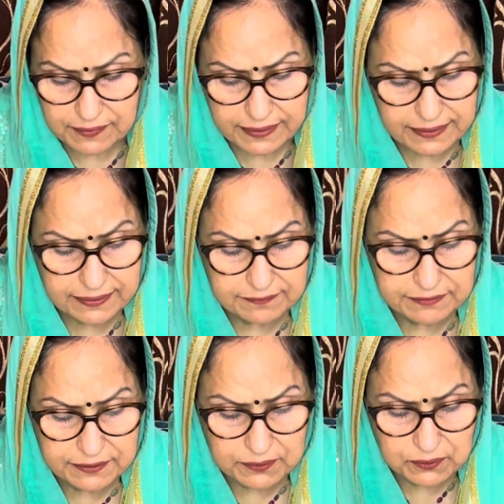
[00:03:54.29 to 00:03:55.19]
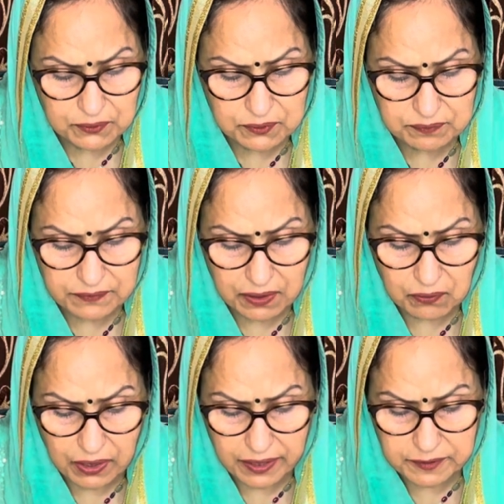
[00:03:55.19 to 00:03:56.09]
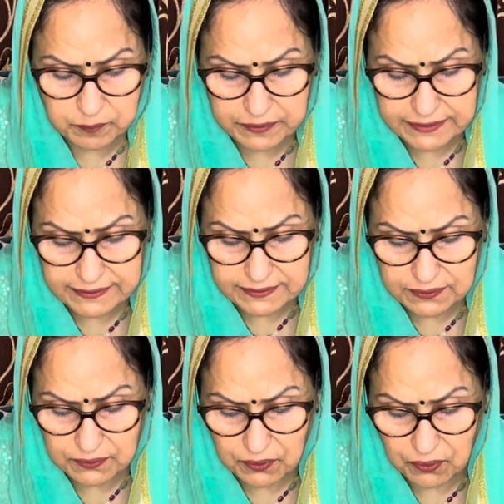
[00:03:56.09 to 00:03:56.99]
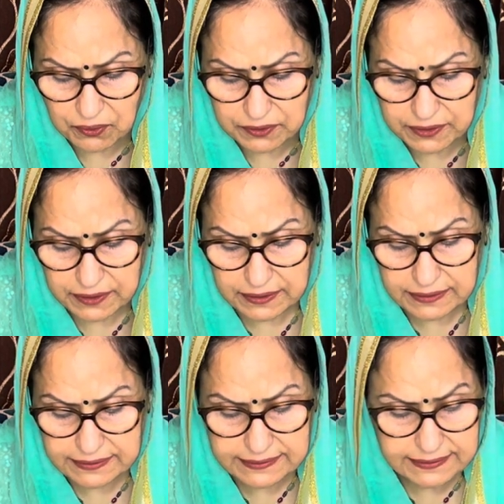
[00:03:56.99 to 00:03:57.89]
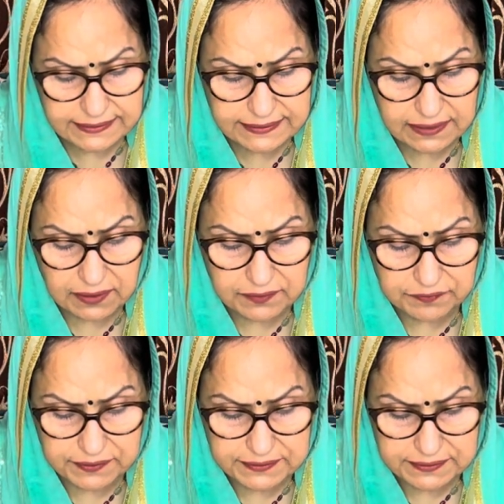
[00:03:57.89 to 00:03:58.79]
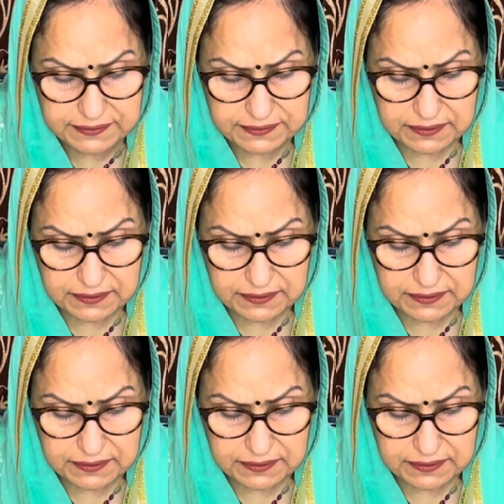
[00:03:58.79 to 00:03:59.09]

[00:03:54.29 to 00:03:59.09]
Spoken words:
He within whom thou art pleased, O Lord, his sins are effaced.